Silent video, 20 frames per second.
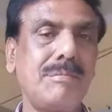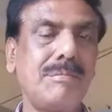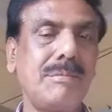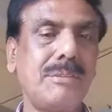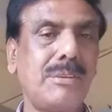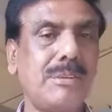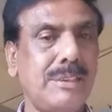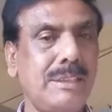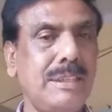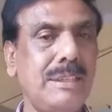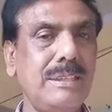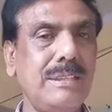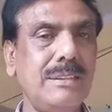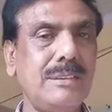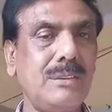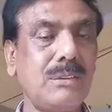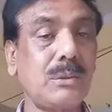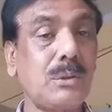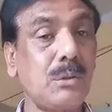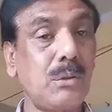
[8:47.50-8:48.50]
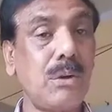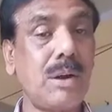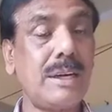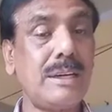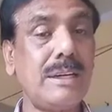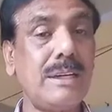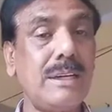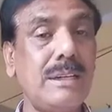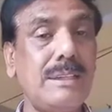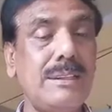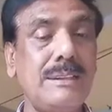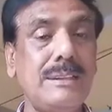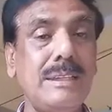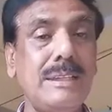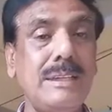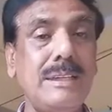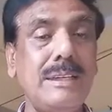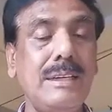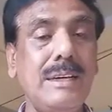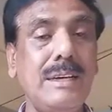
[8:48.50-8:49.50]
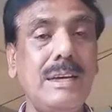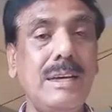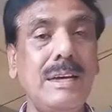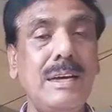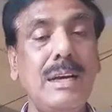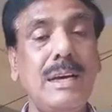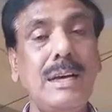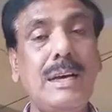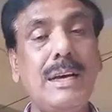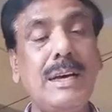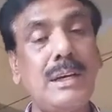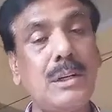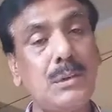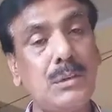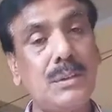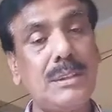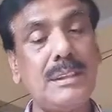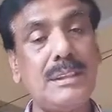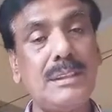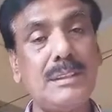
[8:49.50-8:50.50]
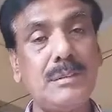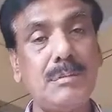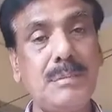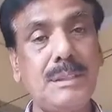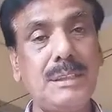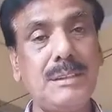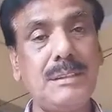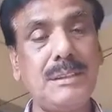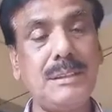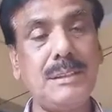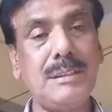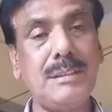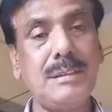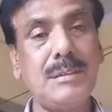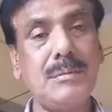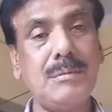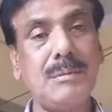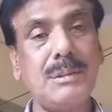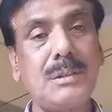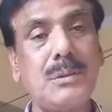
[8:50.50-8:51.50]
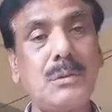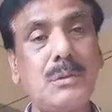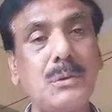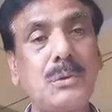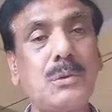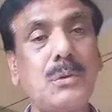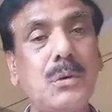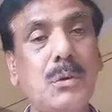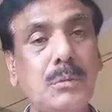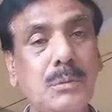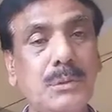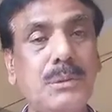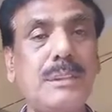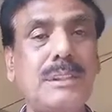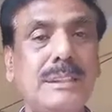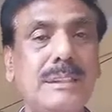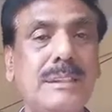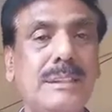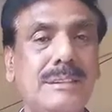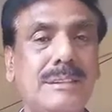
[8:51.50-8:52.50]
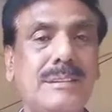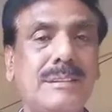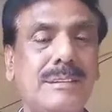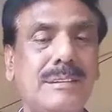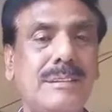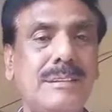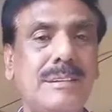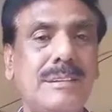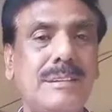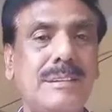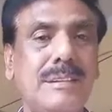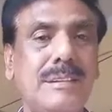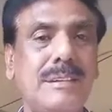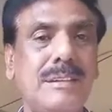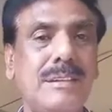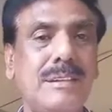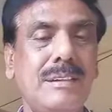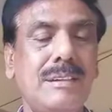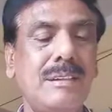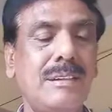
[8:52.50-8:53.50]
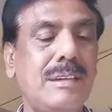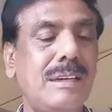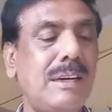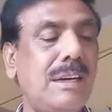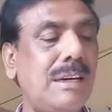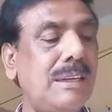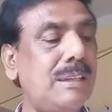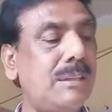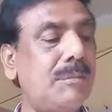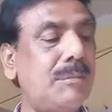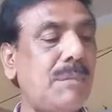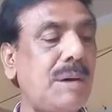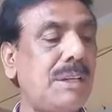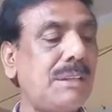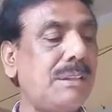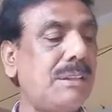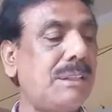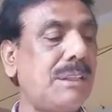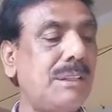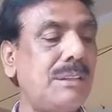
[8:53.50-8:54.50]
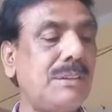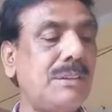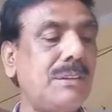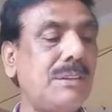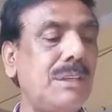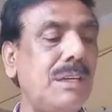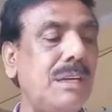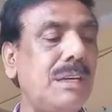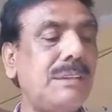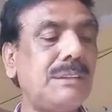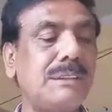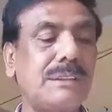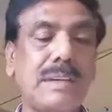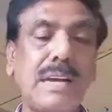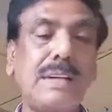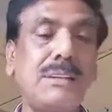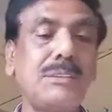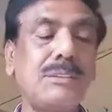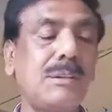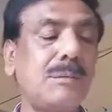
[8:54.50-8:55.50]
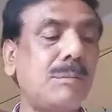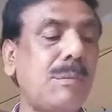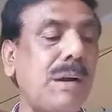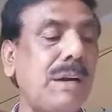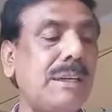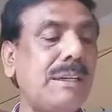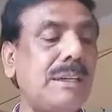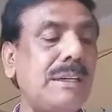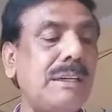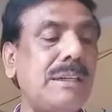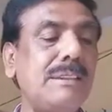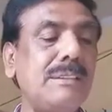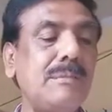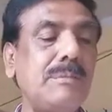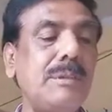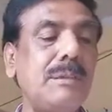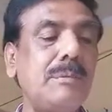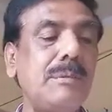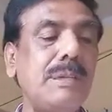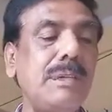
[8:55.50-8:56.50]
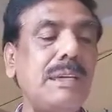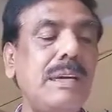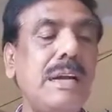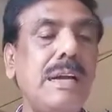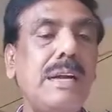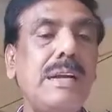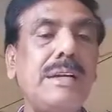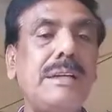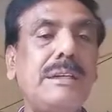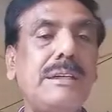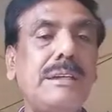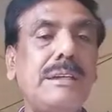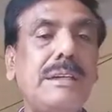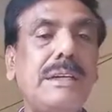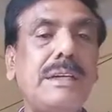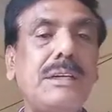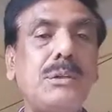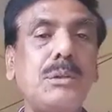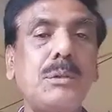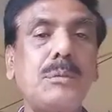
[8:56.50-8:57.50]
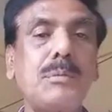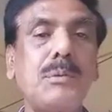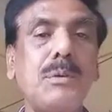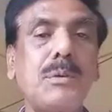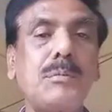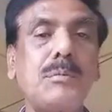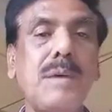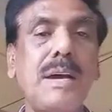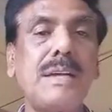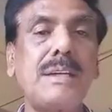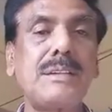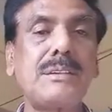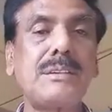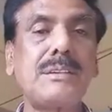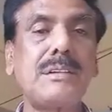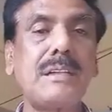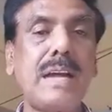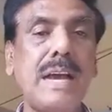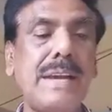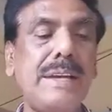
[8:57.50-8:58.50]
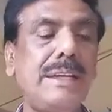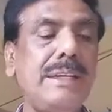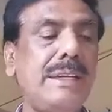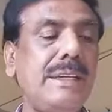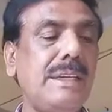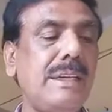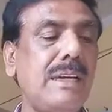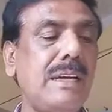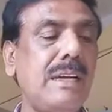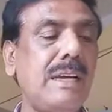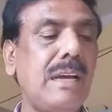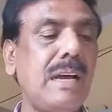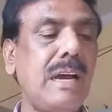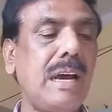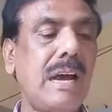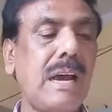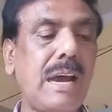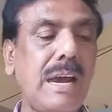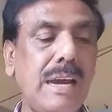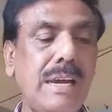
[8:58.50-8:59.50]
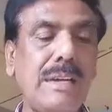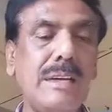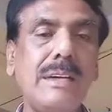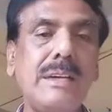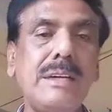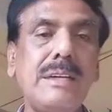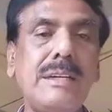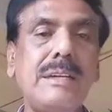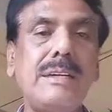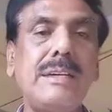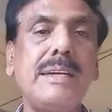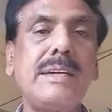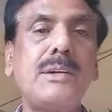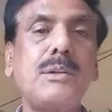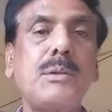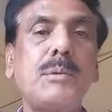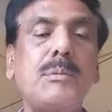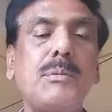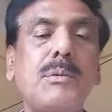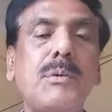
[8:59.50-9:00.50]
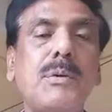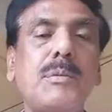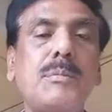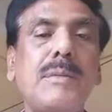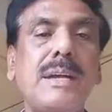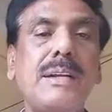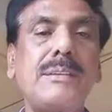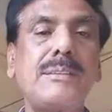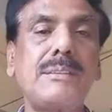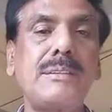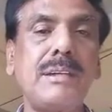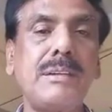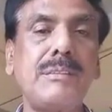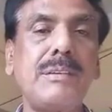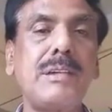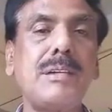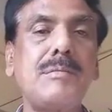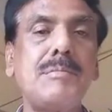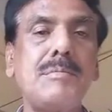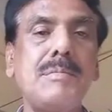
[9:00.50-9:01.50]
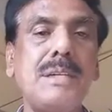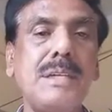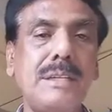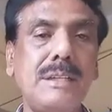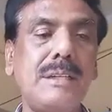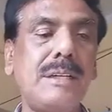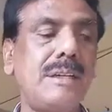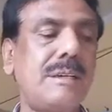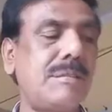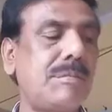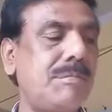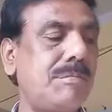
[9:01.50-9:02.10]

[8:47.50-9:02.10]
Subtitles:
Okay, so colloidal is a heterogeneous mixture but looks homogeneous, and the particles size of the particle is between 10 to the power minus 9 and 10 to the power minus 7 meter.